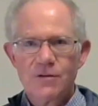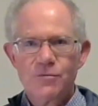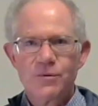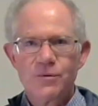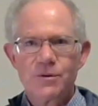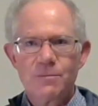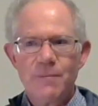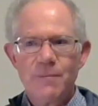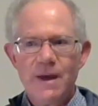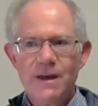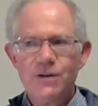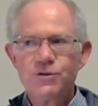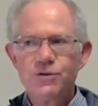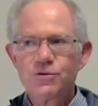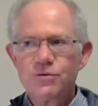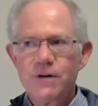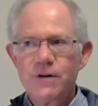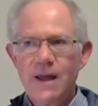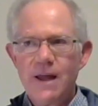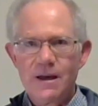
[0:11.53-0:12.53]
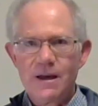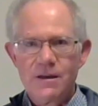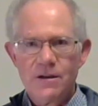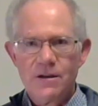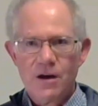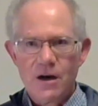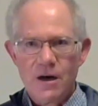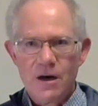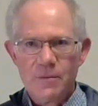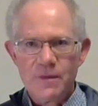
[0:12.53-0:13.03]
with a major in
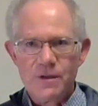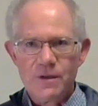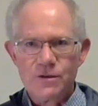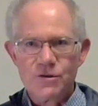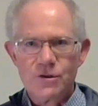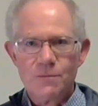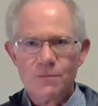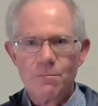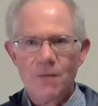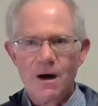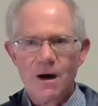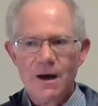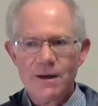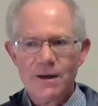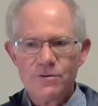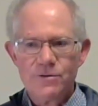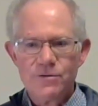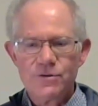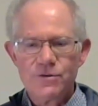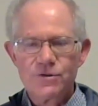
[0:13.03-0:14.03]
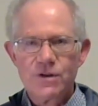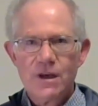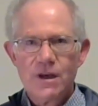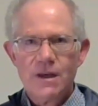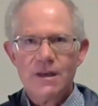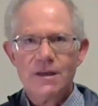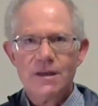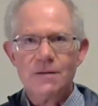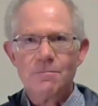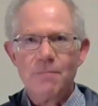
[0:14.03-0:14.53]
economics and minors
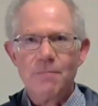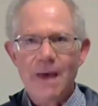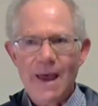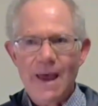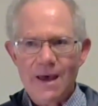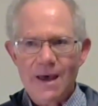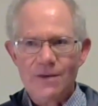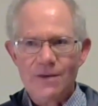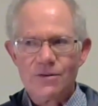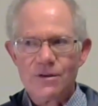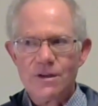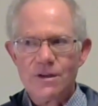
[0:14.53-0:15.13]
in math and